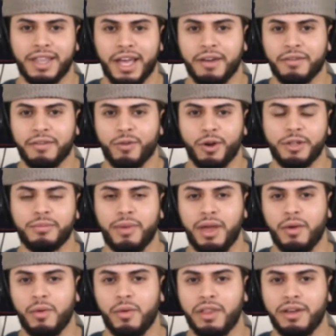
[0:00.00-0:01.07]
that Floyd
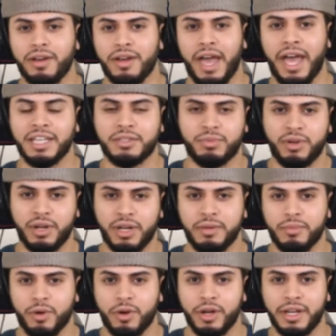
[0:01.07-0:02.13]
Mayweather as pretty
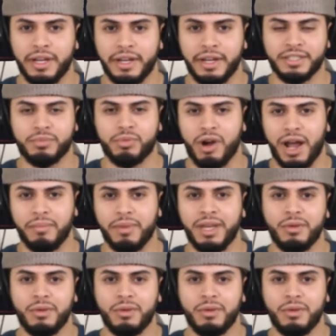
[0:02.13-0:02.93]
boy in his prime,